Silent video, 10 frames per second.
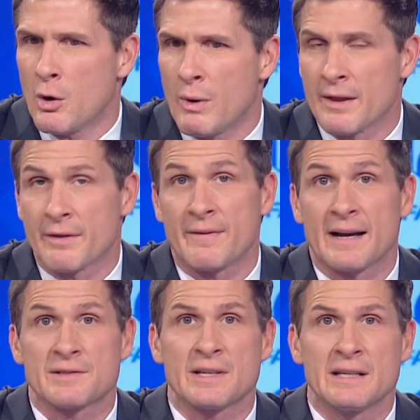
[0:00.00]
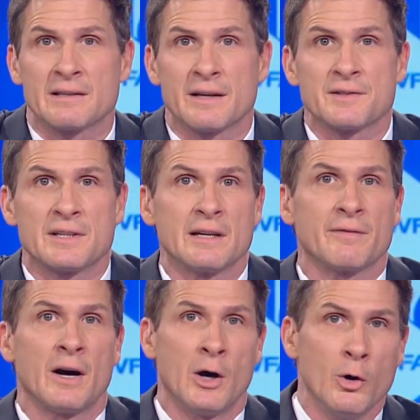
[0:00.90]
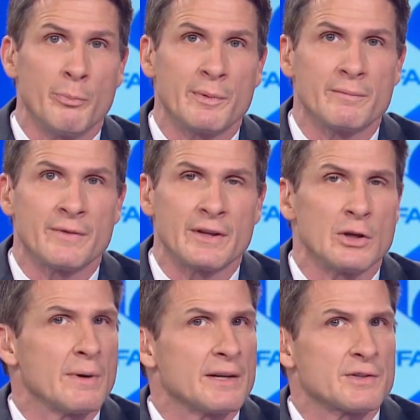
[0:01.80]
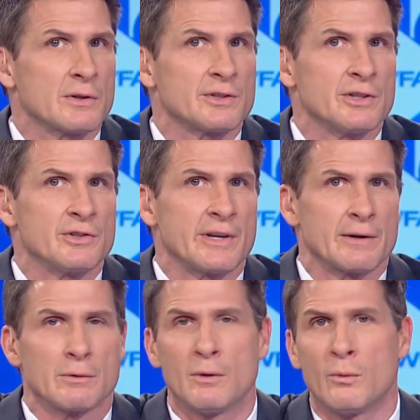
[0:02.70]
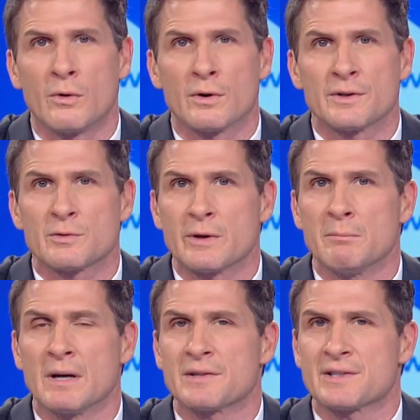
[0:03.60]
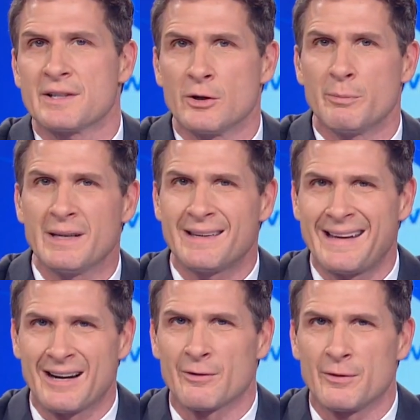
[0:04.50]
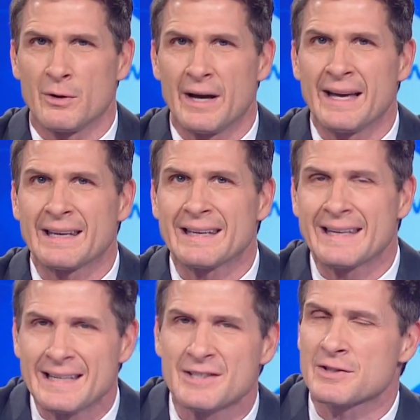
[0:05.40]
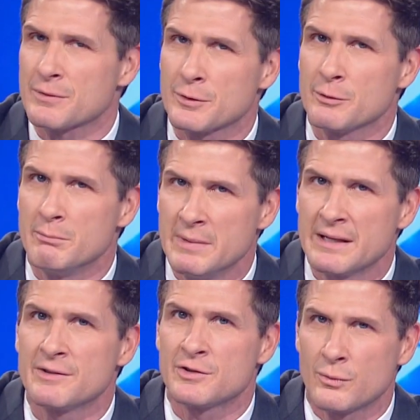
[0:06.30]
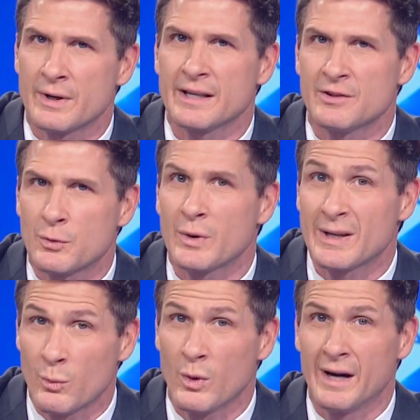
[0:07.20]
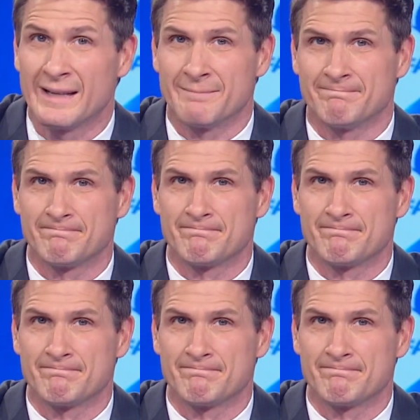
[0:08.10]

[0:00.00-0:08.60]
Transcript: While the vaccine does give hope, the U.S. Surgeon General warns we must still be careful at least through mid 2021.